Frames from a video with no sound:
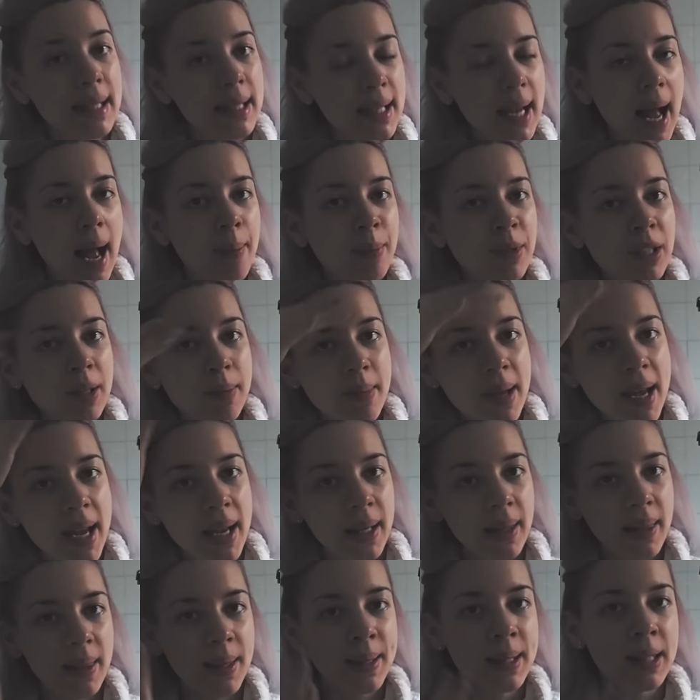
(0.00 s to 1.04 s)
It's time to
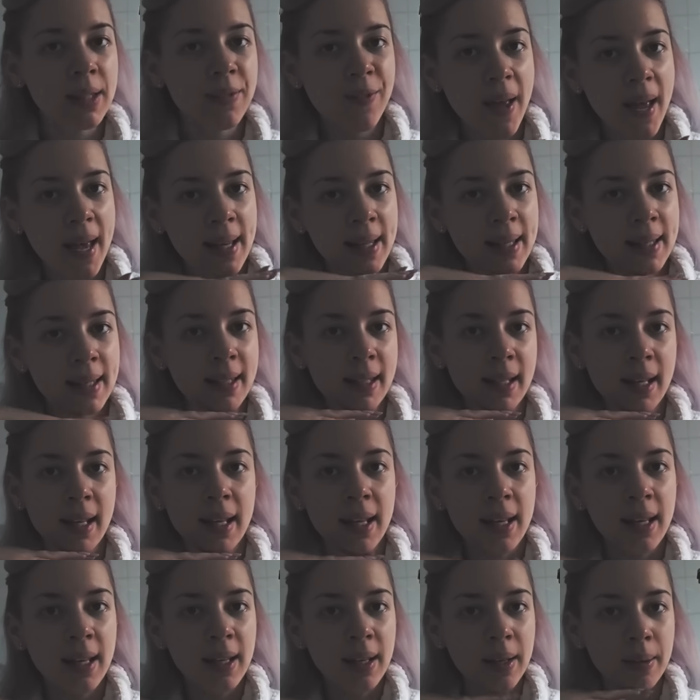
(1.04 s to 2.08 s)
make the spice
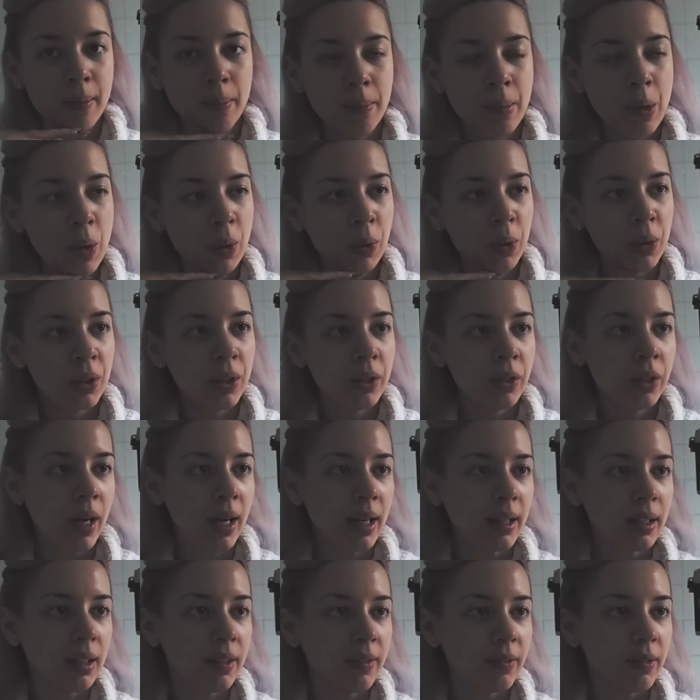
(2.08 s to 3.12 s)
more
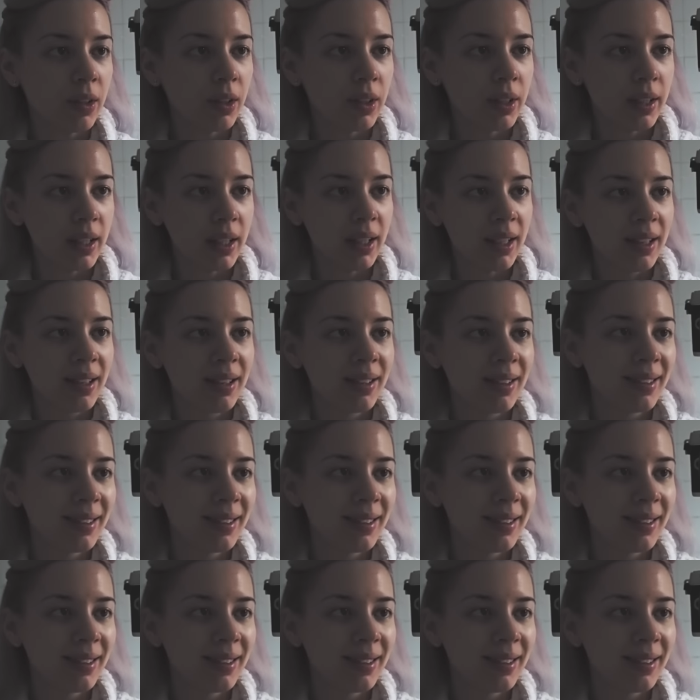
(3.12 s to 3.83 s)
attractive looking.